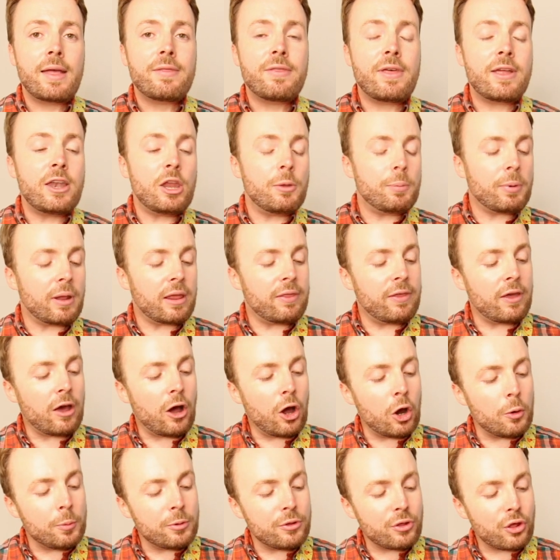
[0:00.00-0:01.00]
Then you play the
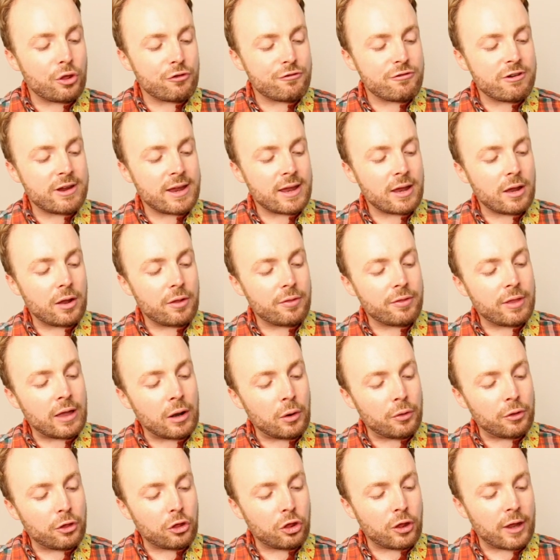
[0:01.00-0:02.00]
open string,
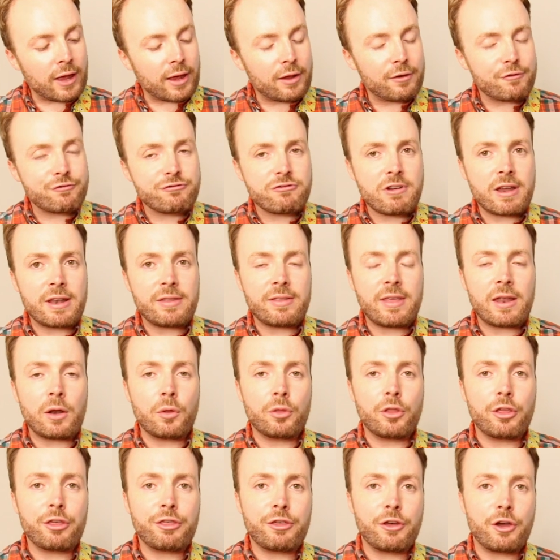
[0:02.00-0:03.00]
then on the second fret, then
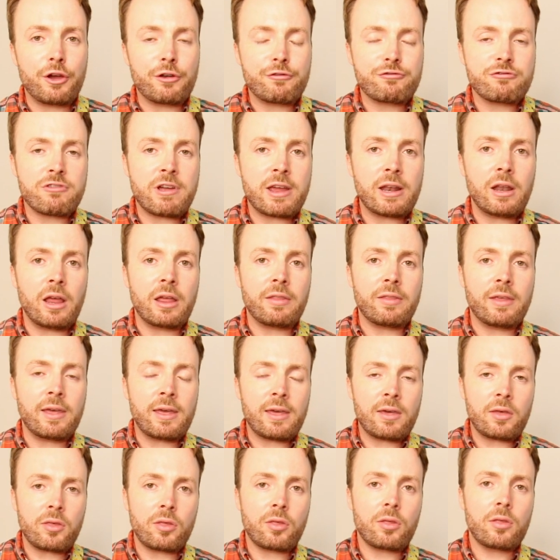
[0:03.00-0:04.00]
on the third fret like
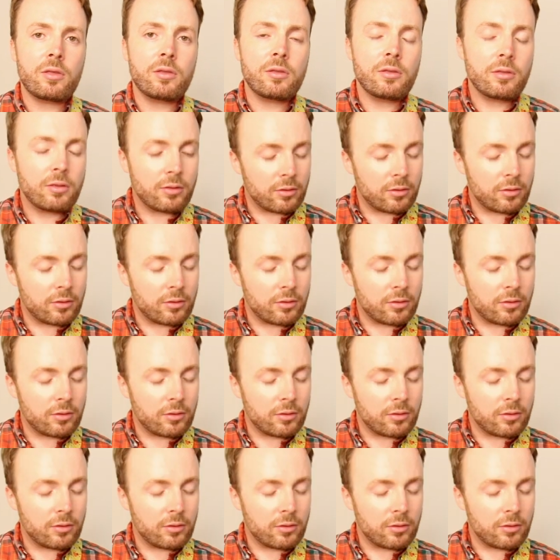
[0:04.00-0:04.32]
this.